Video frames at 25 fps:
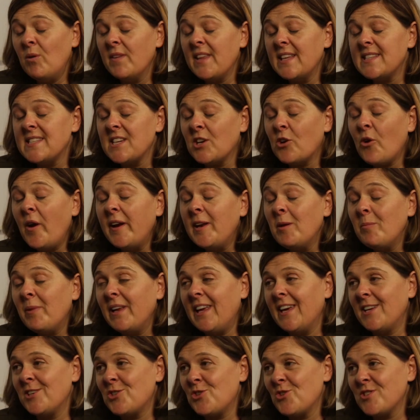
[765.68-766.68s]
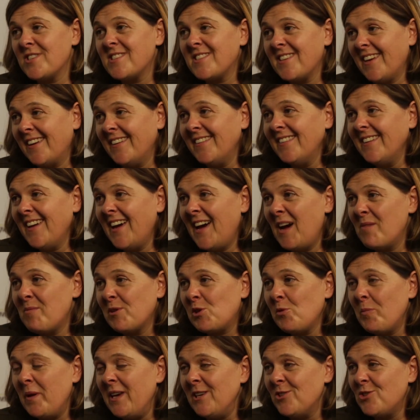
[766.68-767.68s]
Well, that's incredibly interesting.
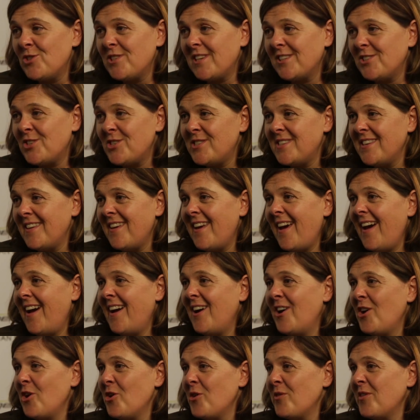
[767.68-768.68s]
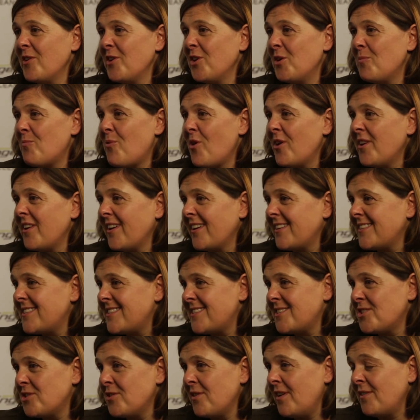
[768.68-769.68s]
It will be interesting to see how the
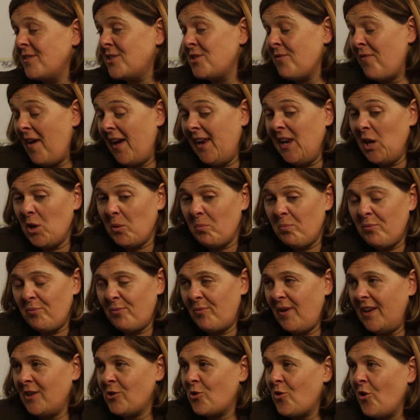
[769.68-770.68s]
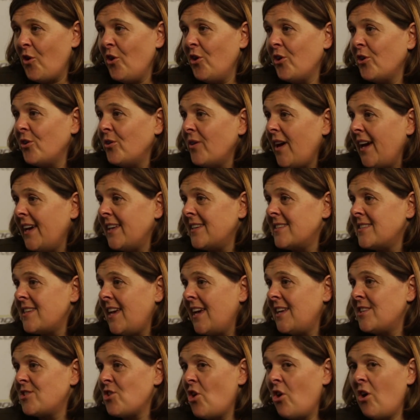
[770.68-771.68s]
products develop and grow
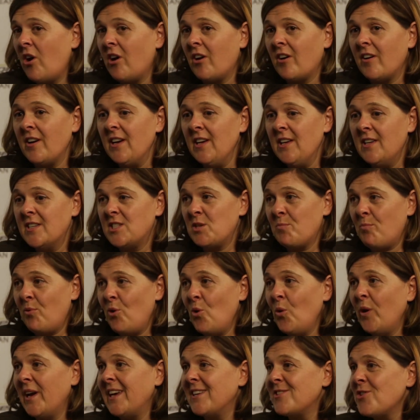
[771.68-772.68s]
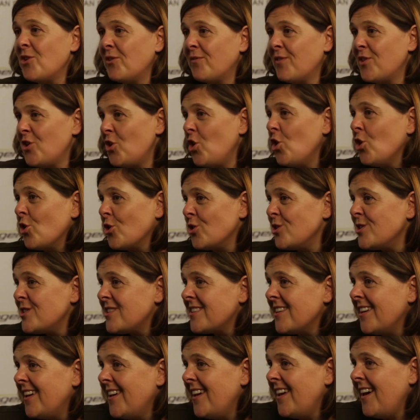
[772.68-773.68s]
and are deployed over the
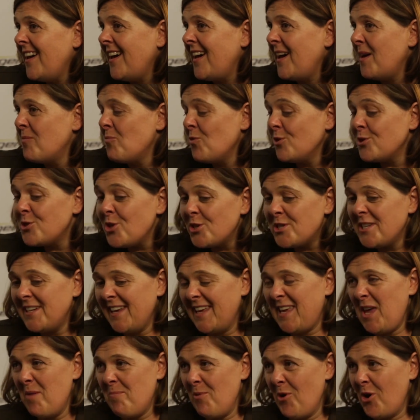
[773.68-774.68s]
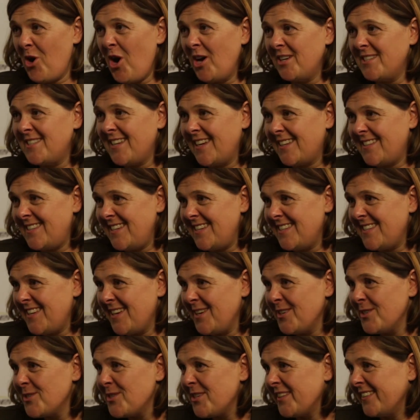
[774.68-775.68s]
years. We'll certainly keep your contact
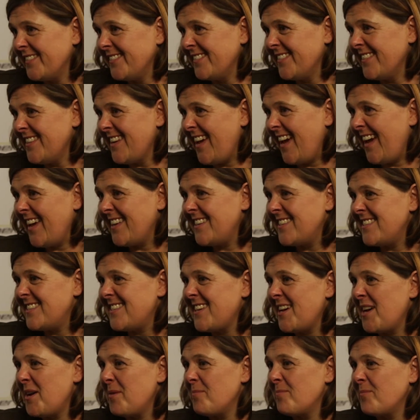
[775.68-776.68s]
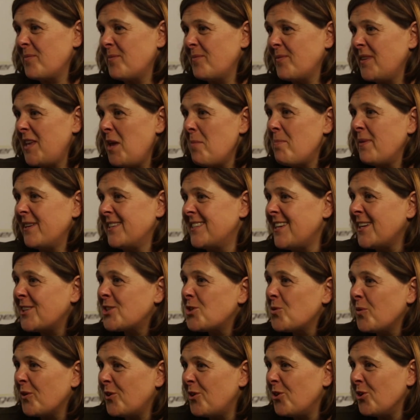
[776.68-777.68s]
details and keep in
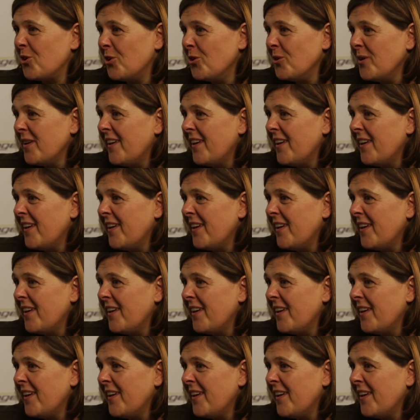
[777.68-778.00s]
touch with you.